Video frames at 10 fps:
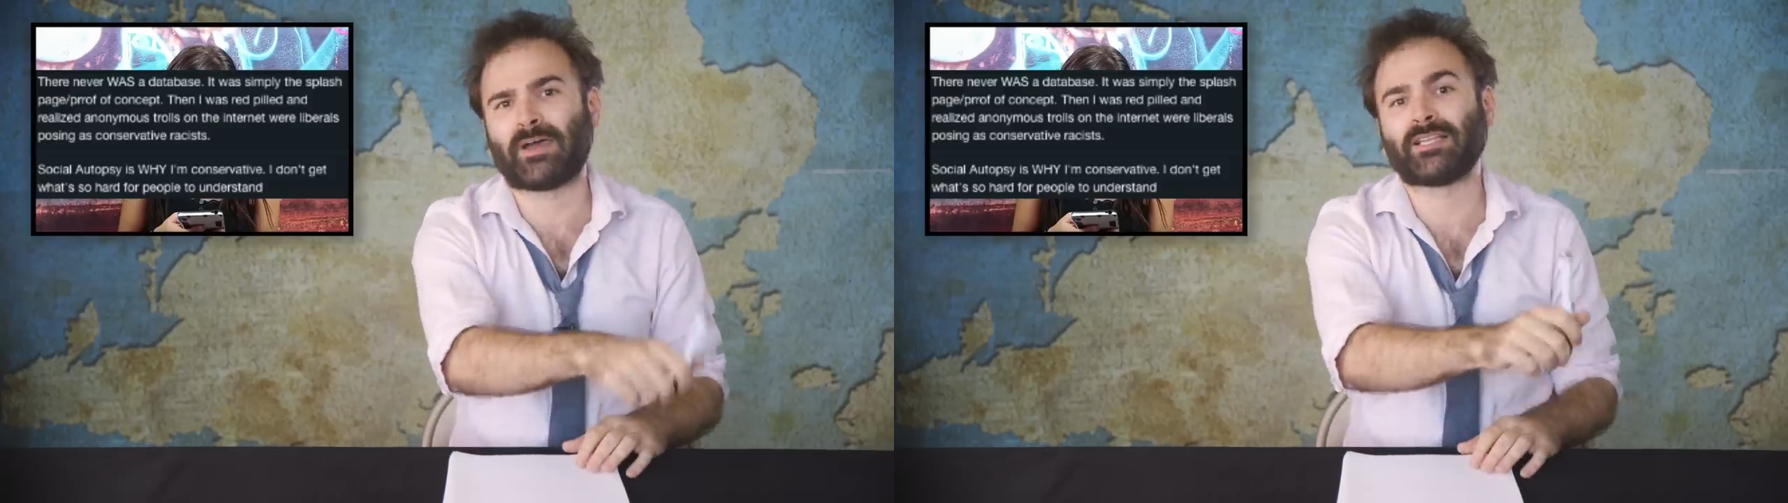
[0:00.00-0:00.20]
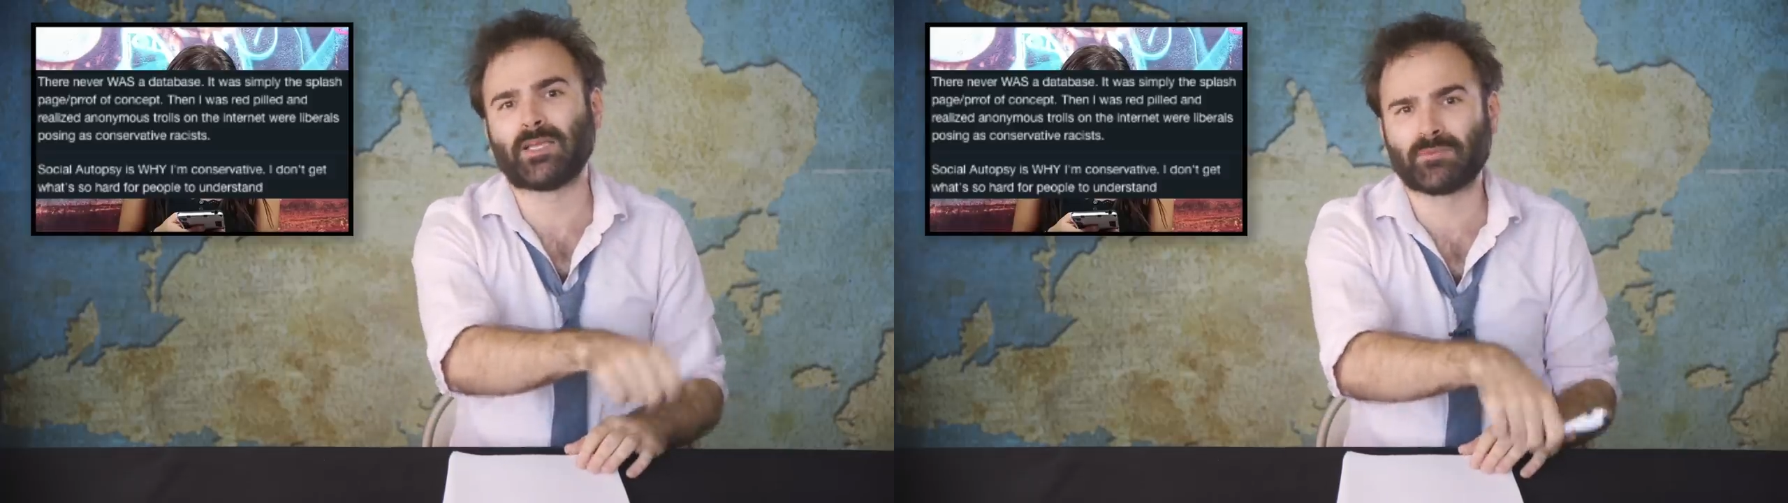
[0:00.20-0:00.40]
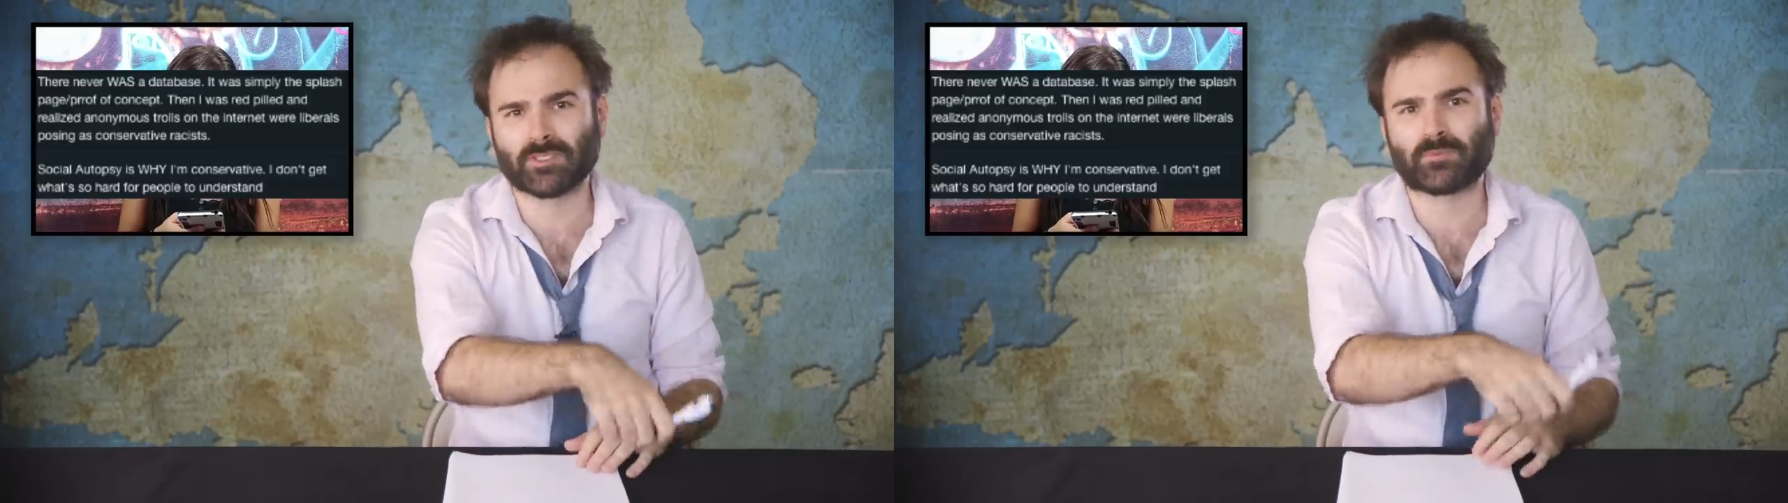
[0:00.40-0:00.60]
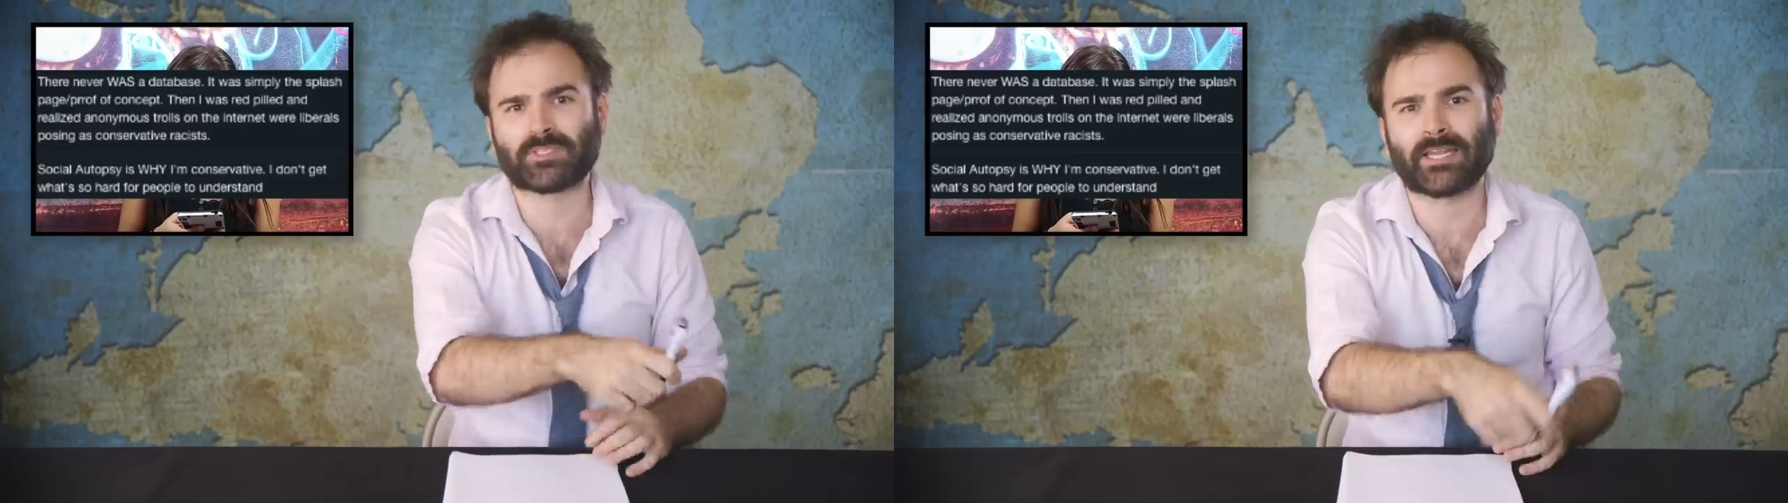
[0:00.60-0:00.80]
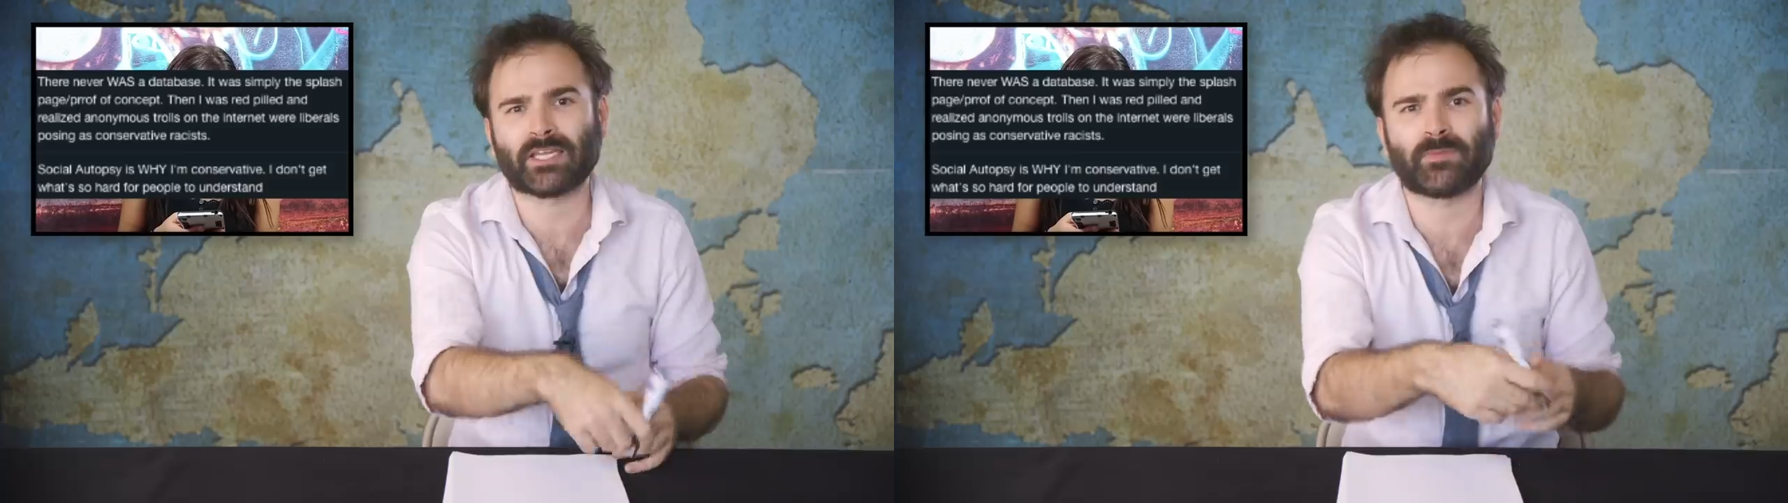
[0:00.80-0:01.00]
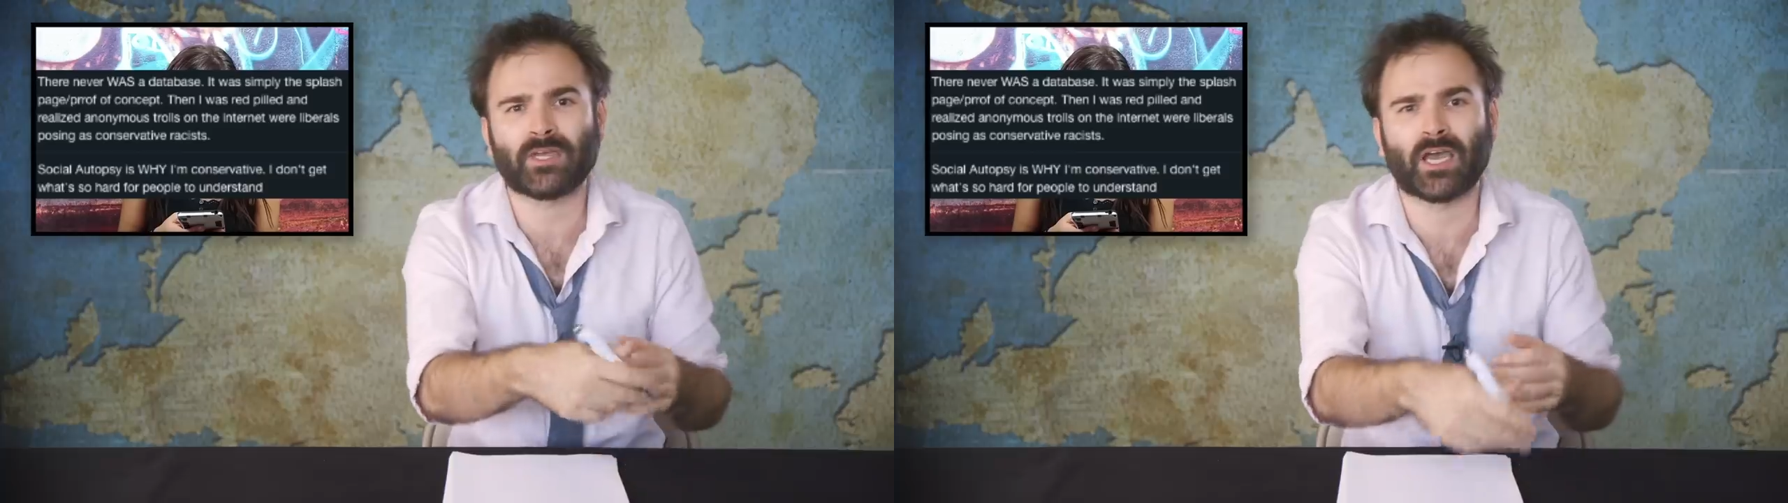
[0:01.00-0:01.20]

by liberals pretending to be